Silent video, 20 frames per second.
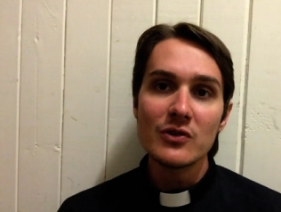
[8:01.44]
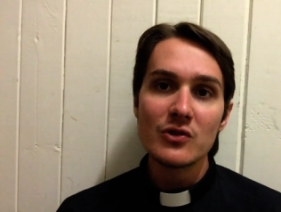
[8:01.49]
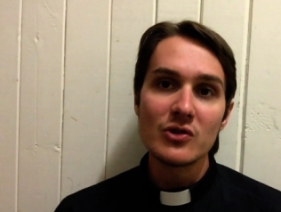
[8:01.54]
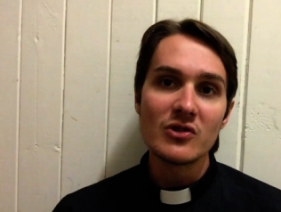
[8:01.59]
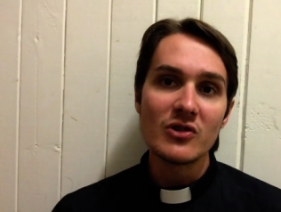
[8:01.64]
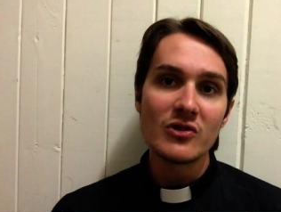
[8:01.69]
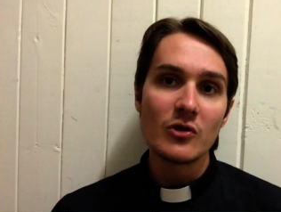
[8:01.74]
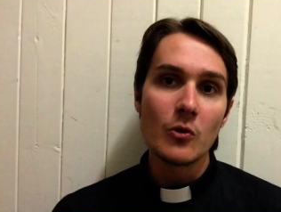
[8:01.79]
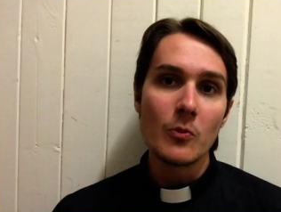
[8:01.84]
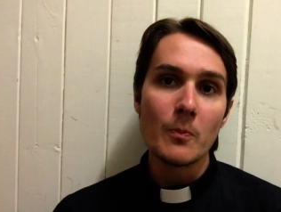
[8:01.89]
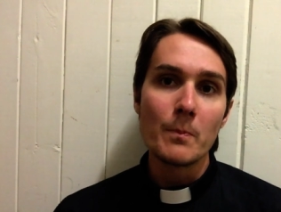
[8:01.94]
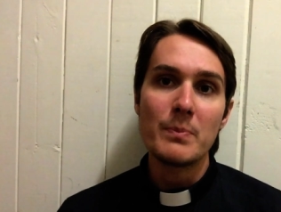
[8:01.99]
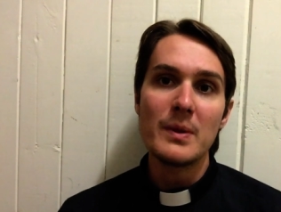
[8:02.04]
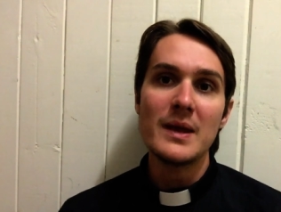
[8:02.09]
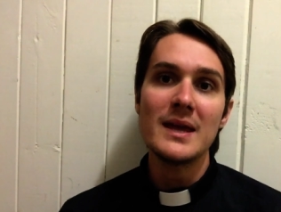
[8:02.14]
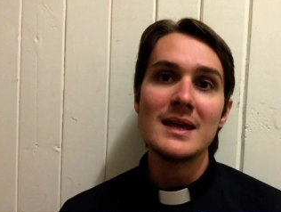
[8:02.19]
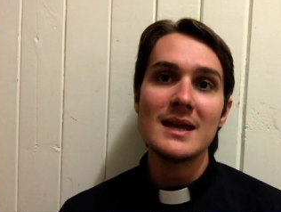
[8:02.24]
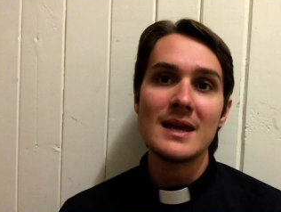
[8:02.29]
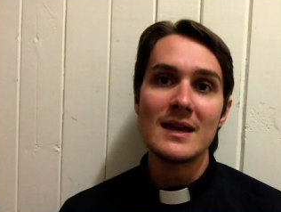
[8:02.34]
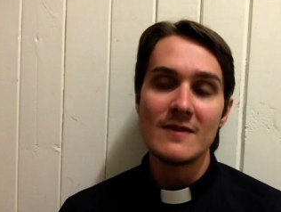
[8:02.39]
could still
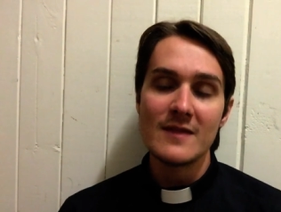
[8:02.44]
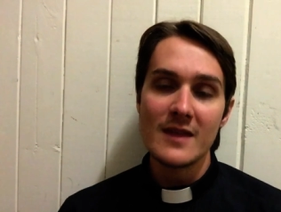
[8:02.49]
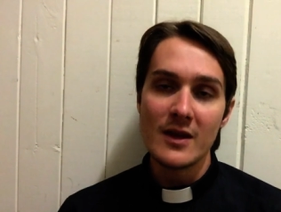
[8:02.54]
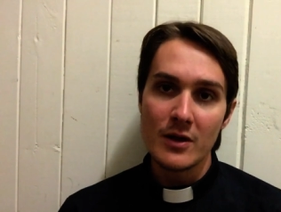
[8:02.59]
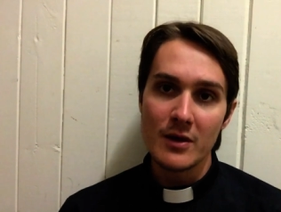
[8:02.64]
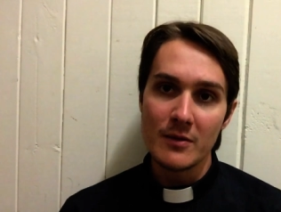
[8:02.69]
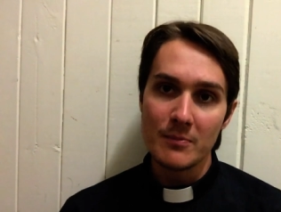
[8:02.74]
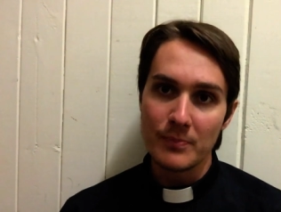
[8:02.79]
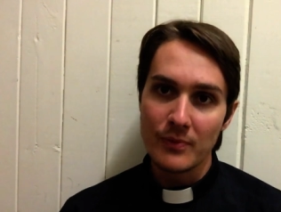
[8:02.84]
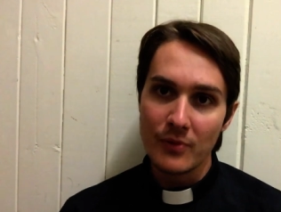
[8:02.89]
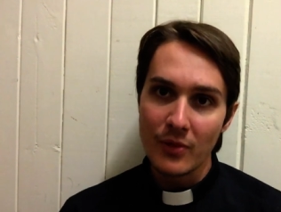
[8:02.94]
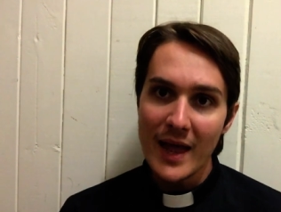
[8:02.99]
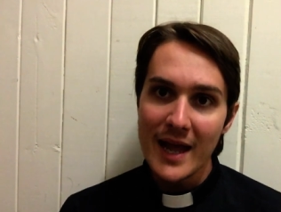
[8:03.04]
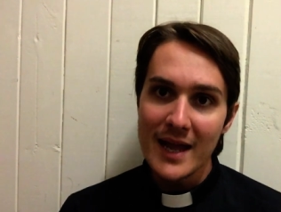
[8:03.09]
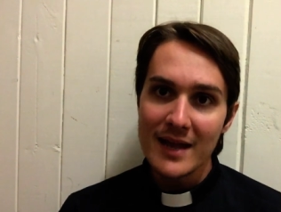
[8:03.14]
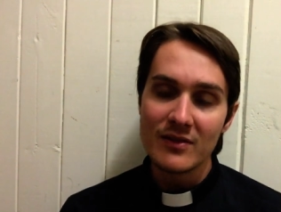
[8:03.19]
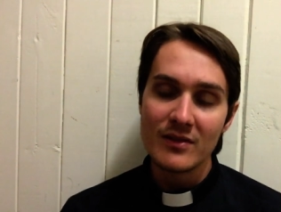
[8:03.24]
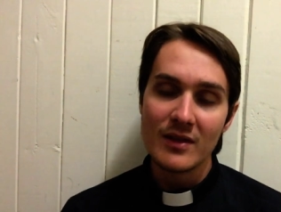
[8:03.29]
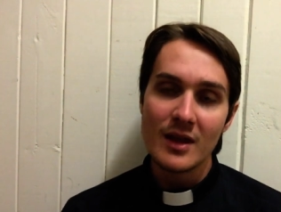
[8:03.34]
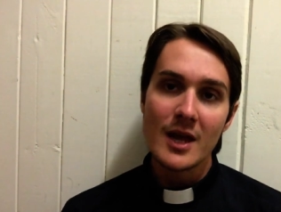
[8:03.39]
be in their
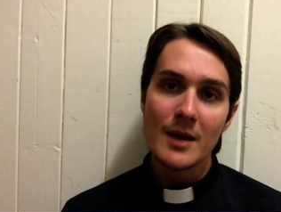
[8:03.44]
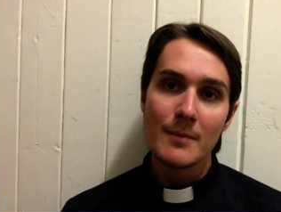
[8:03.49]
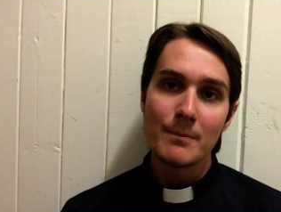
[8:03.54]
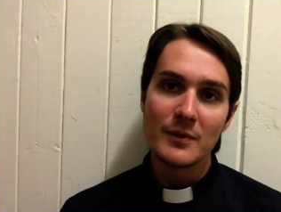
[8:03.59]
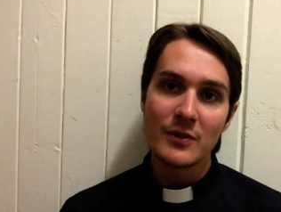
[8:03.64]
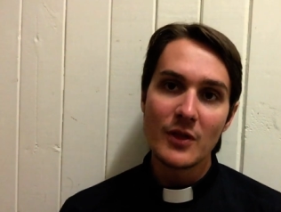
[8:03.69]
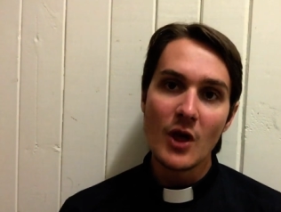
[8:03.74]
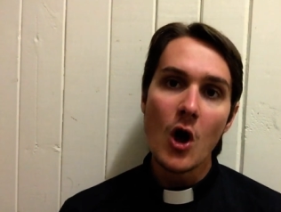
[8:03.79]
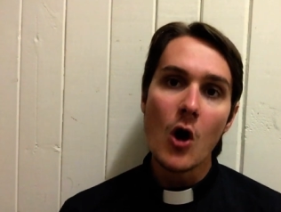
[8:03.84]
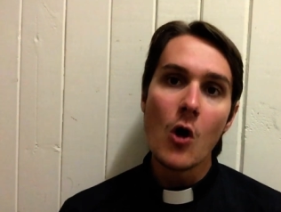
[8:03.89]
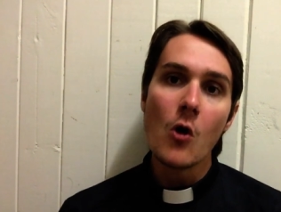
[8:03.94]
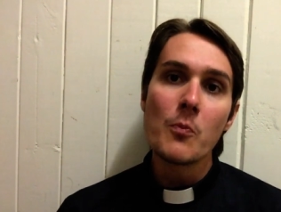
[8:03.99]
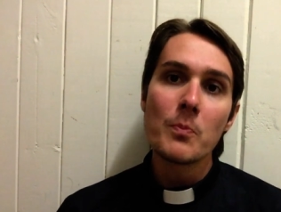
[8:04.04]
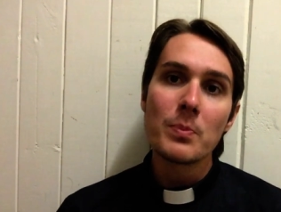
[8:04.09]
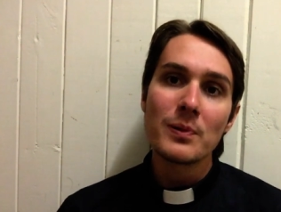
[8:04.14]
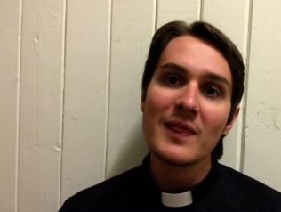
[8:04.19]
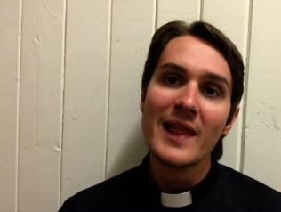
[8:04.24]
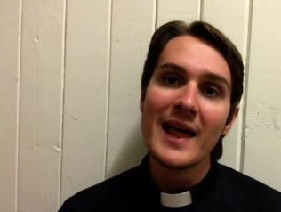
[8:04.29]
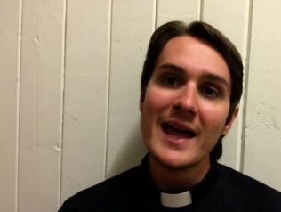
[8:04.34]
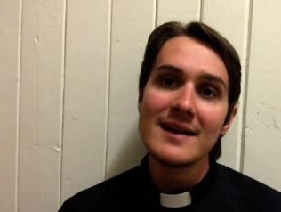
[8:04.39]
place, but the whole
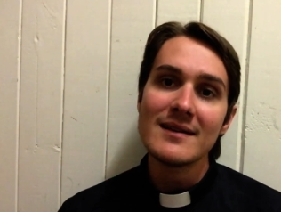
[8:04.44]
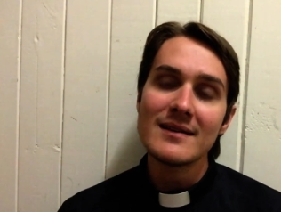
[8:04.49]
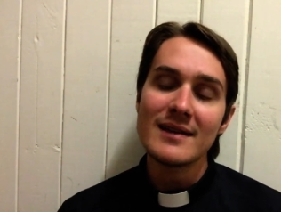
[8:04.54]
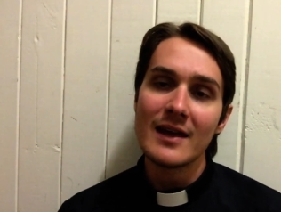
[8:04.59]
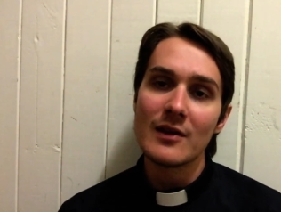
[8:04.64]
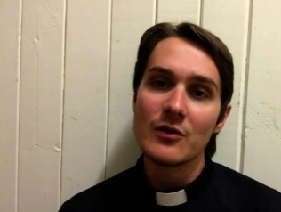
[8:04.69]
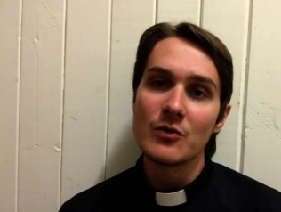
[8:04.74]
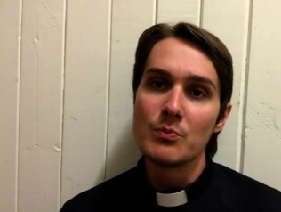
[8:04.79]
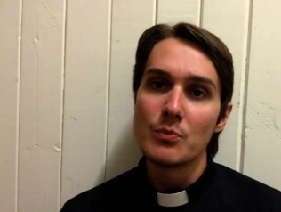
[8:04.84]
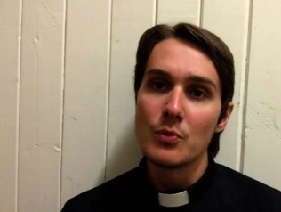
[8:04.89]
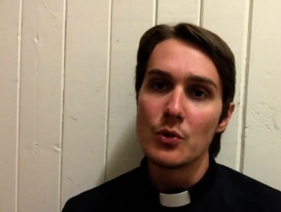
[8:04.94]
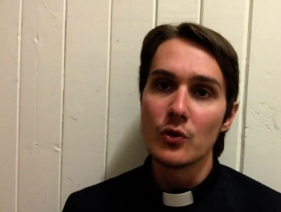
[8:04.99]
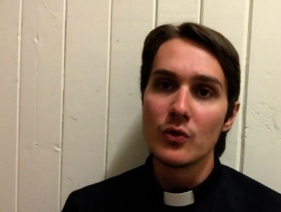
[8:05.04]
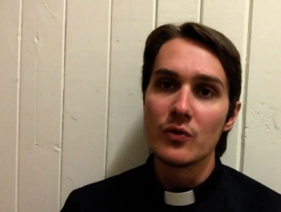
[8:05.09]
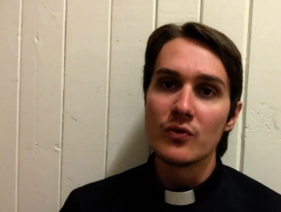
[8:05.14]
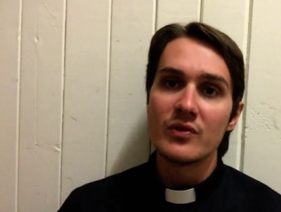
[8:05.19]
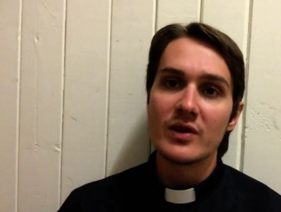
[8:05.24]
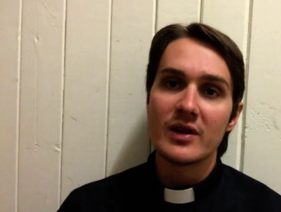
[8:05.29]
plate has moved